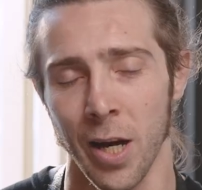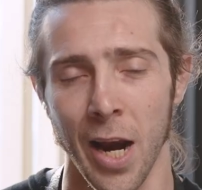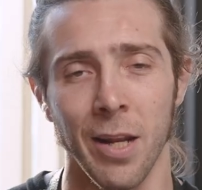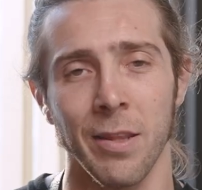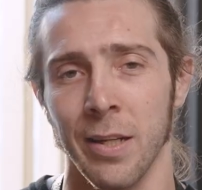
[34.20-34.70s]
than
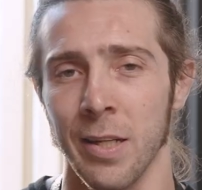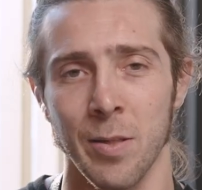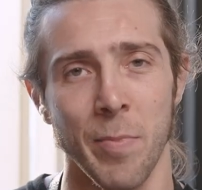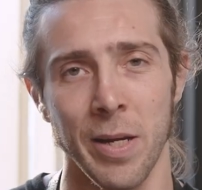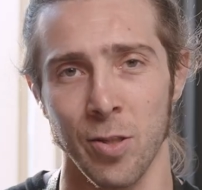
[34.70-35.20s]
anything,
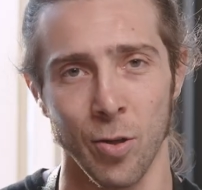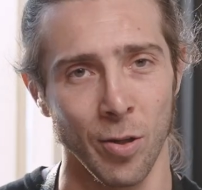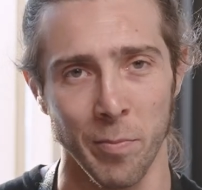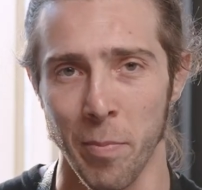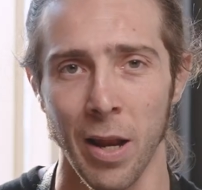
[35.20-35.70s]
it's based
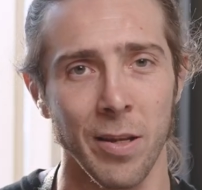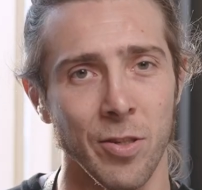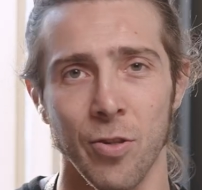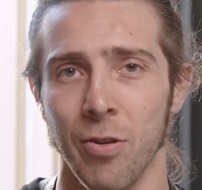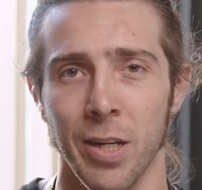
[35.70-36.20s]
on
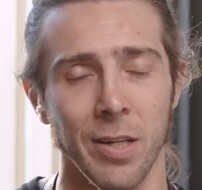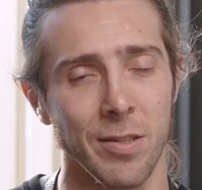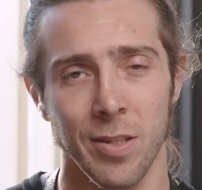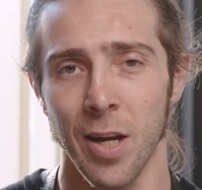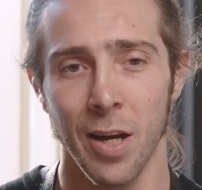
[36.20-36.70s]
balanced
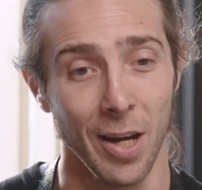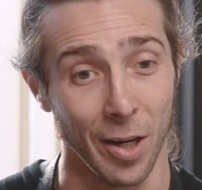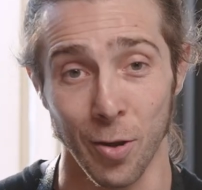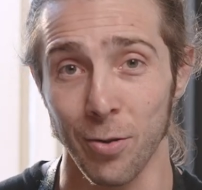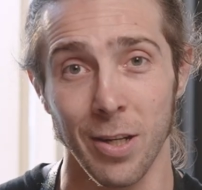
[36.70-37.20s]
drinks,
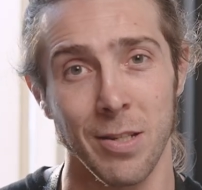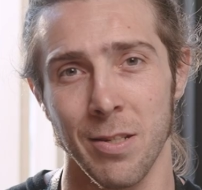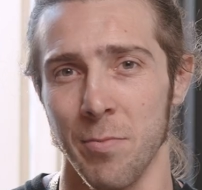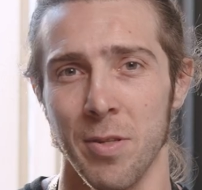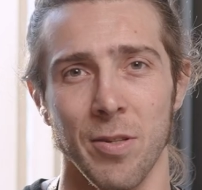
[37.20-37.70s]
good customer